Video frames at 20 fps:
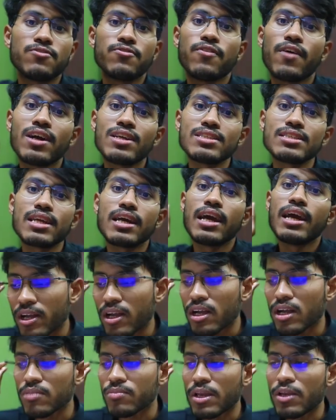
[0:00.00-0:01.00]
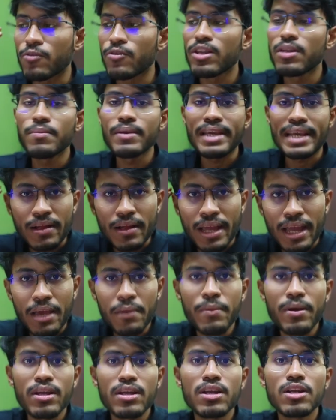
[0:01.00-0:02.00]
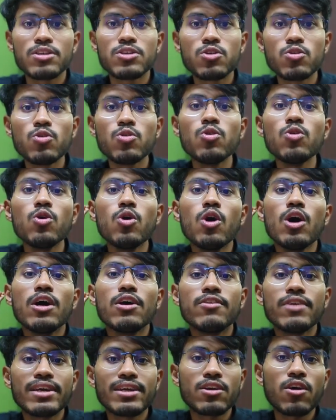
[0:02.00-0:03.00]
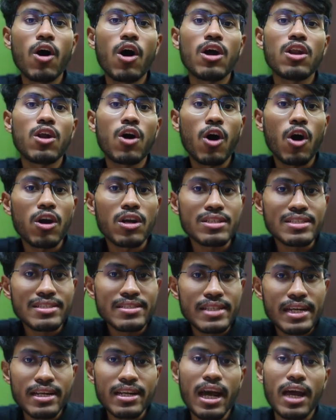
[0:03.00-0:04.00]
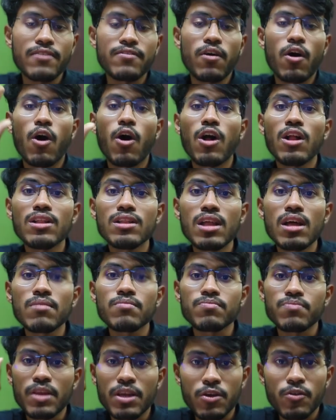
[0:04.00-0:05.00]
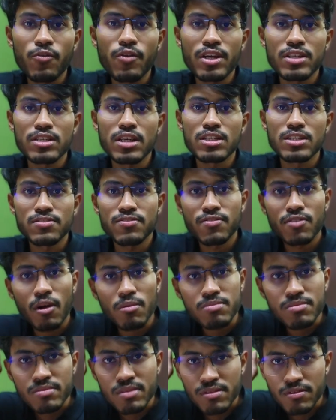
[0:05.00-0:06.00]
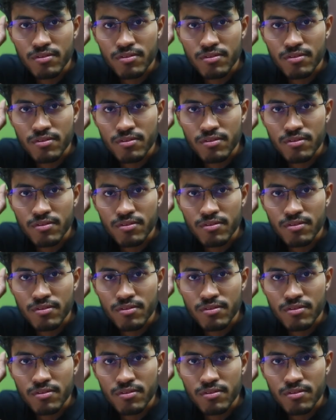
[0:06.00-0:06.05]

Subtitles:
First, you will be able to recall or derive all the equations from